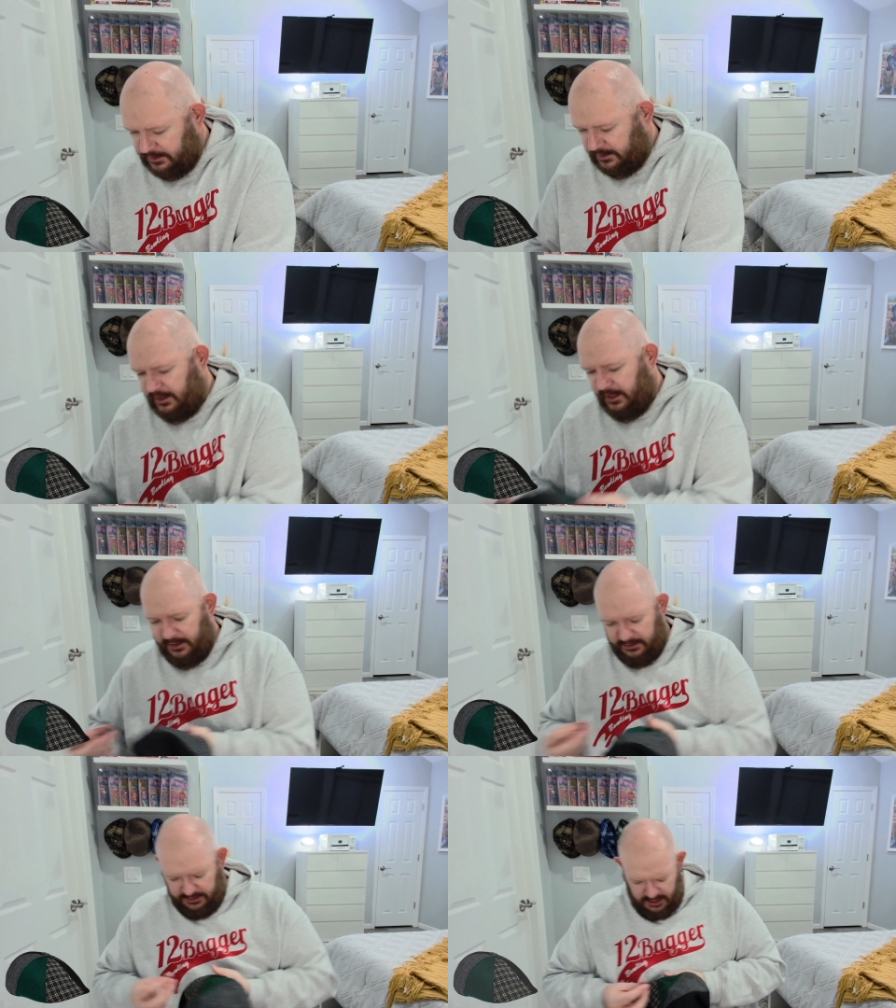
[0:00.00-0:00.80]

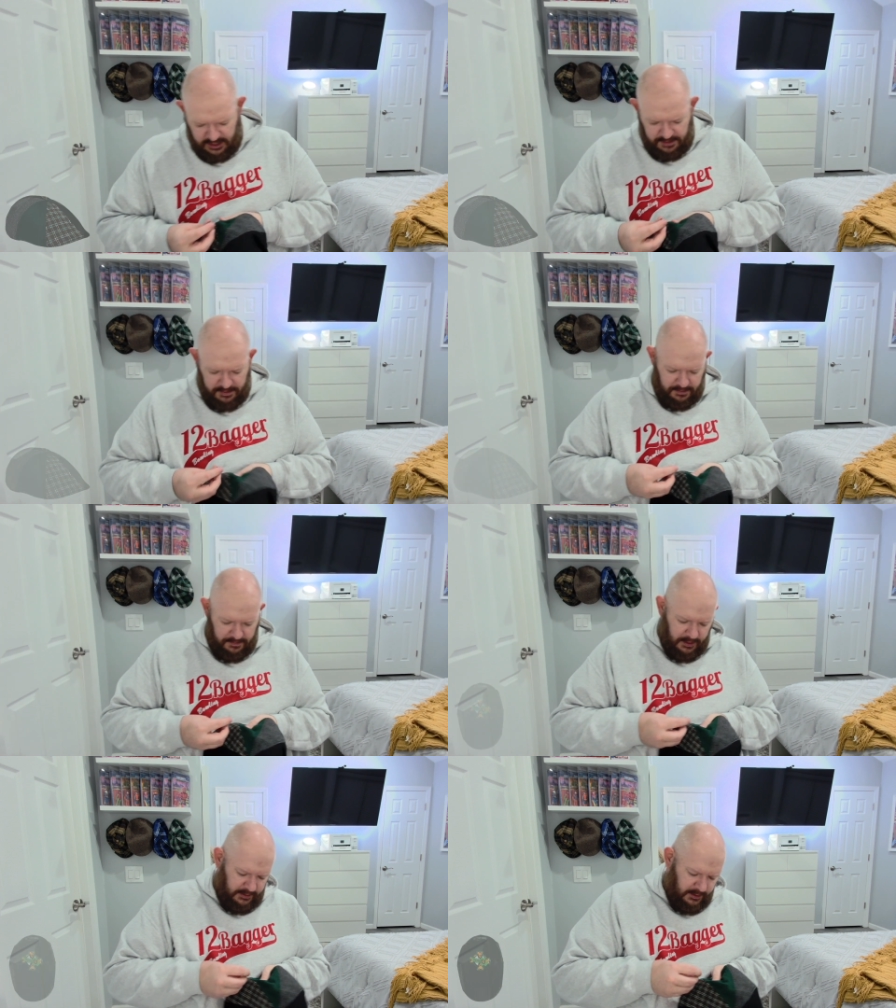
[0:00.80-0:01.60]
Second seam.
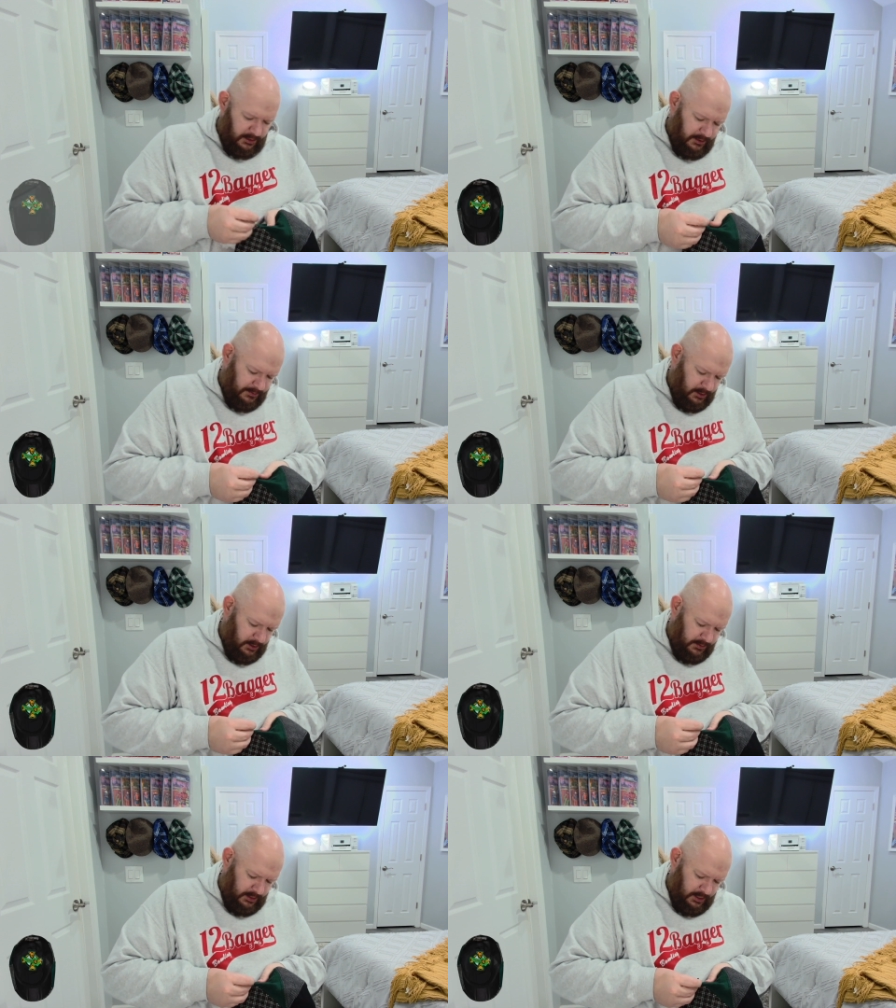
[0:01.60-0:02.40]
A third
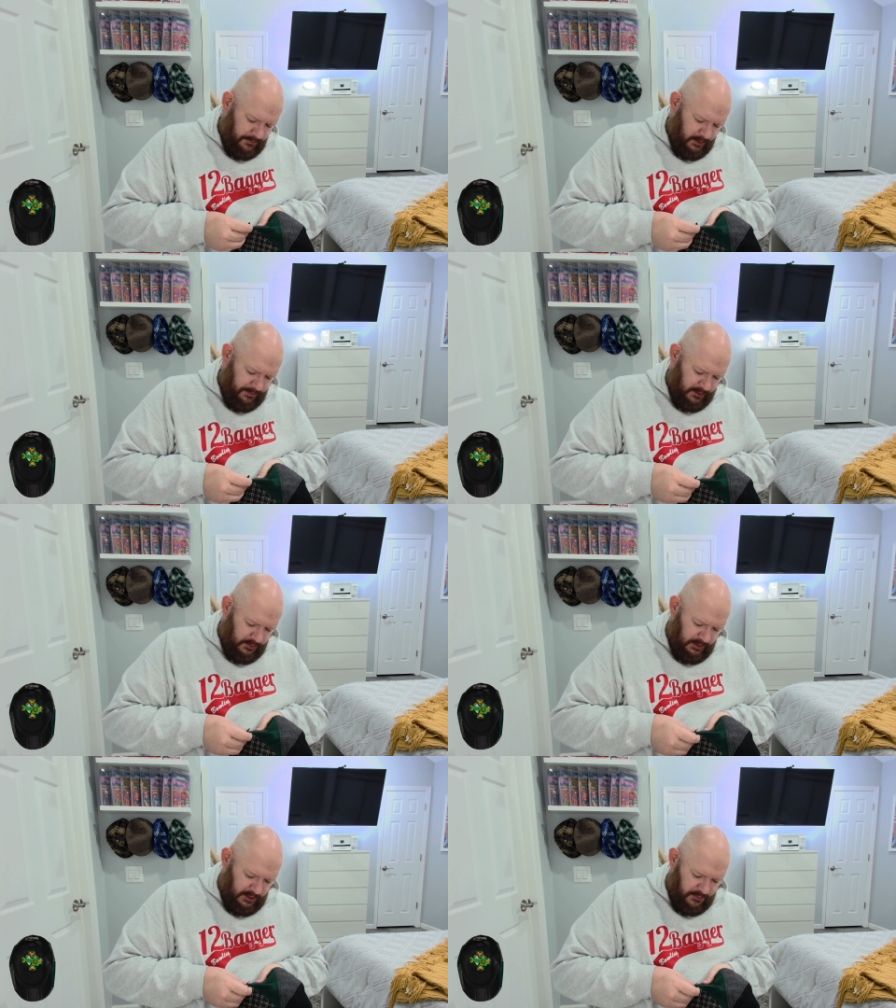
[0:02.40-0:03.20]
little thing up right
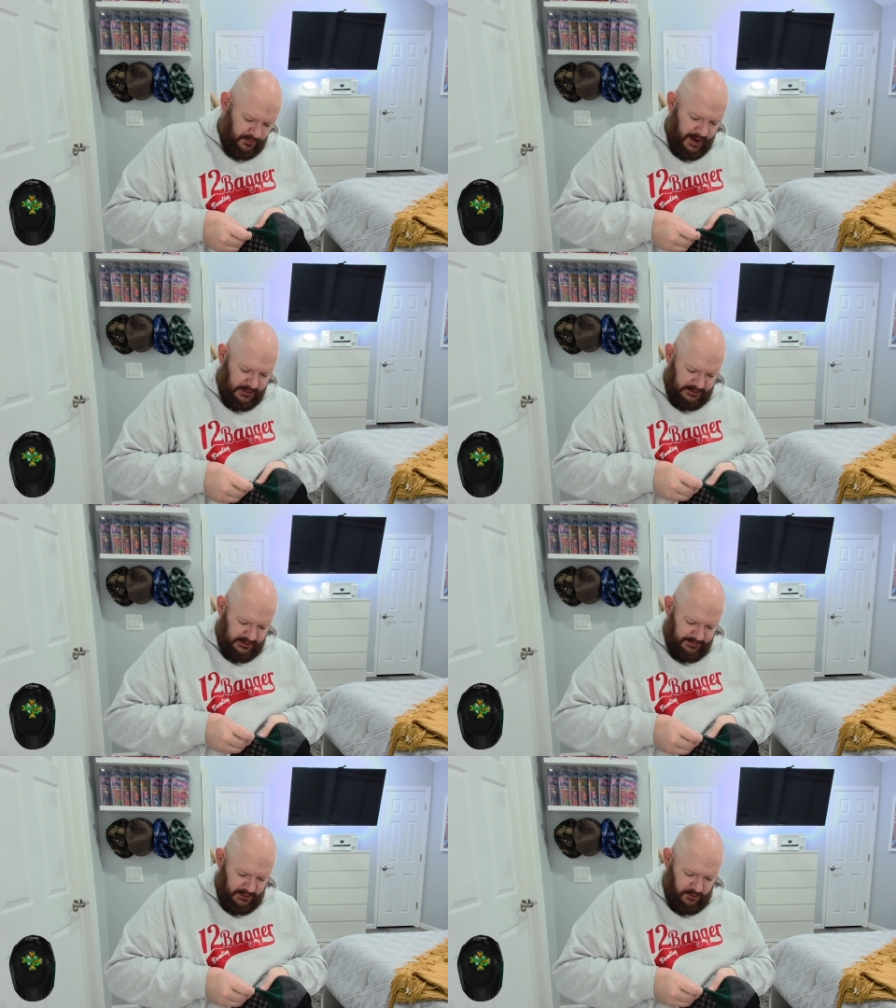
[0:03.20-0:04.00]
between the threads
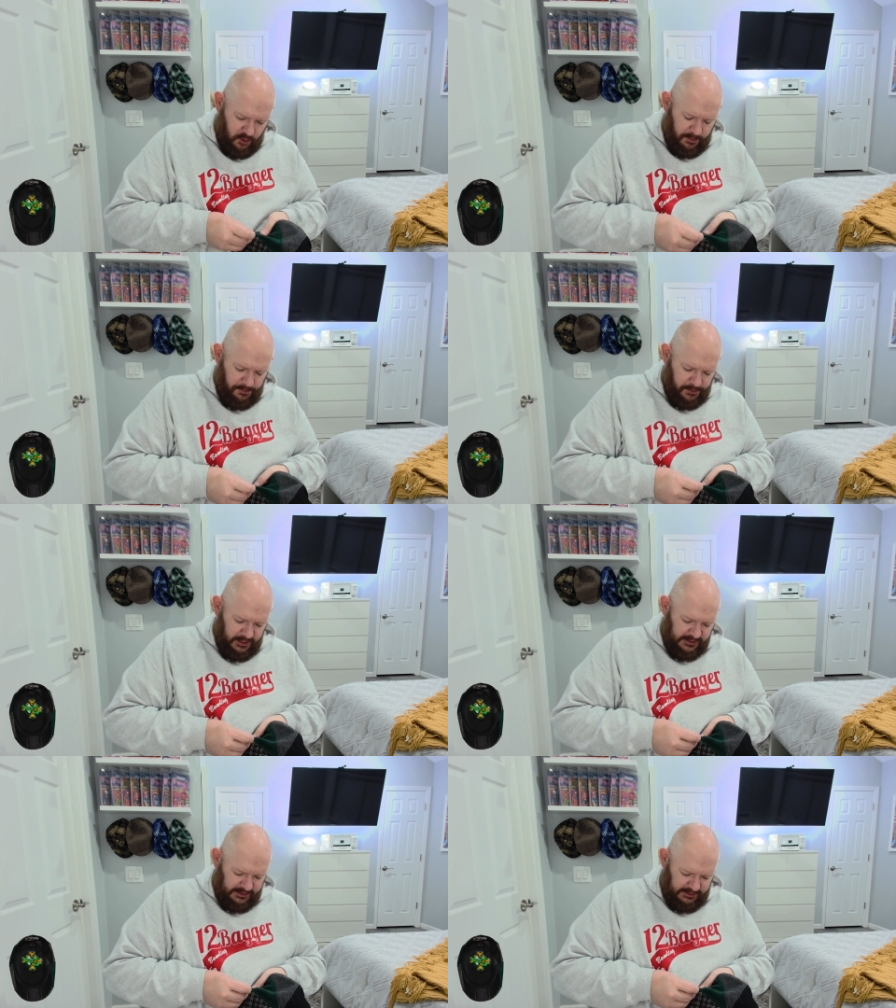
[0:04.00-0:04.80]
is my normal
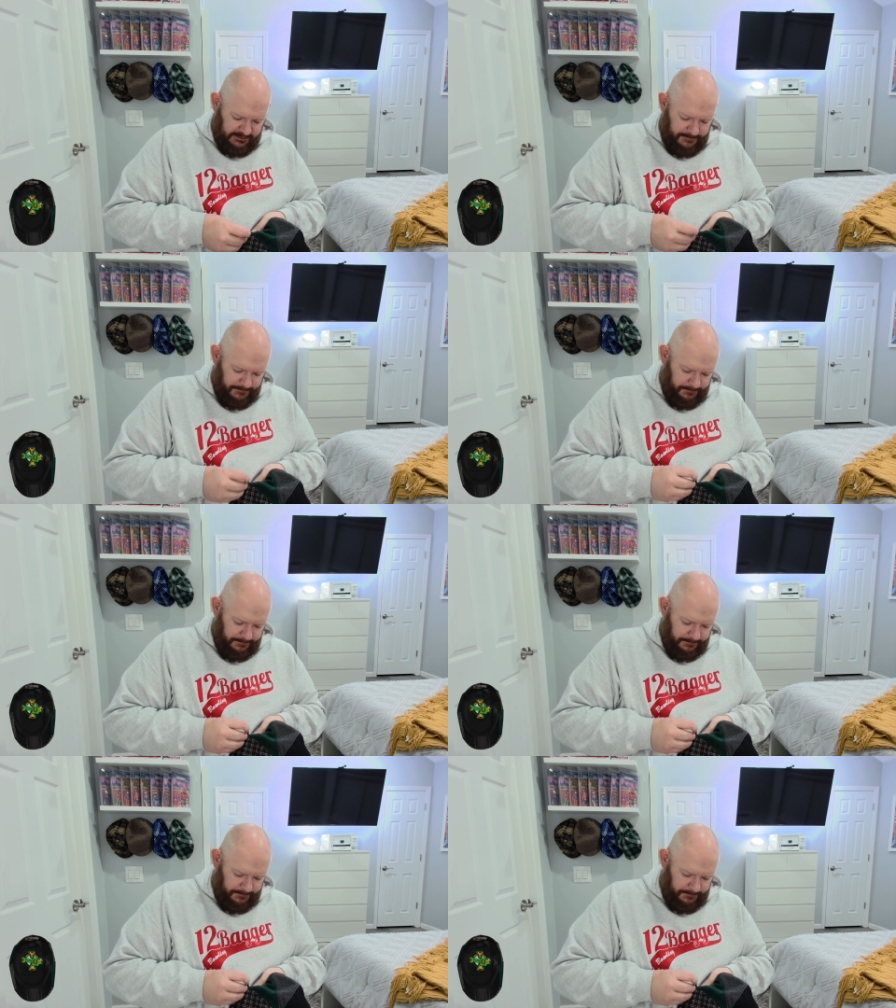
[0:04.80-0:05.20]
place.